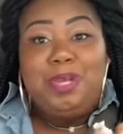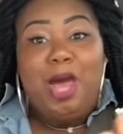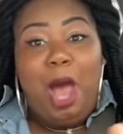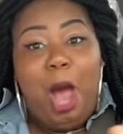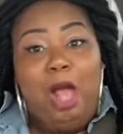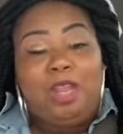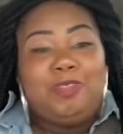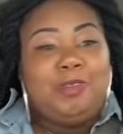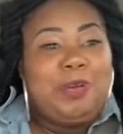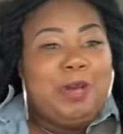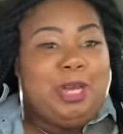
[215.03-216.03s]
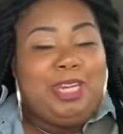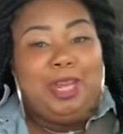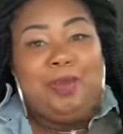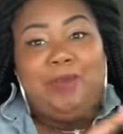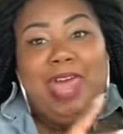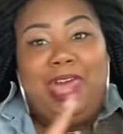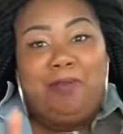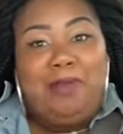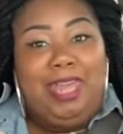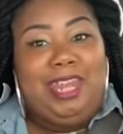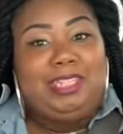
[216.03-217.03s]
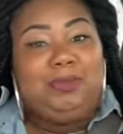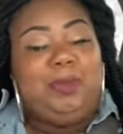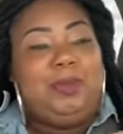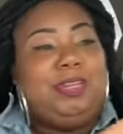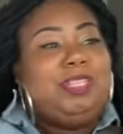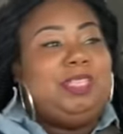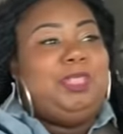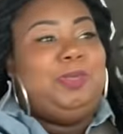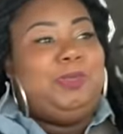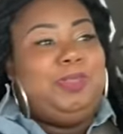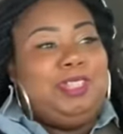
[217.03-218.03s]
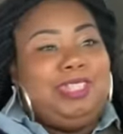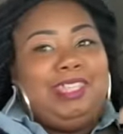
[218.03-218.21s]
been to Olive Garden and we had a bad experience too.